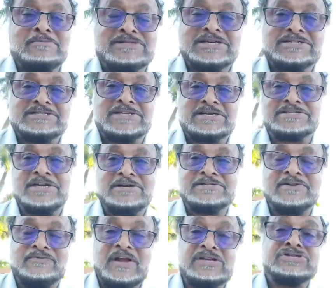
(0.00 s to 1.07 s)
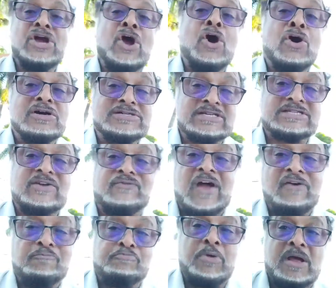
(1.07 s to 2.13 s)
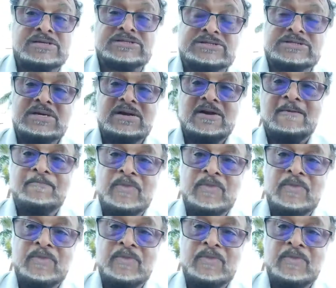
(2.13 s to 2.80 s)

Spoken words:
I'm 66 years of age, or 65 plus.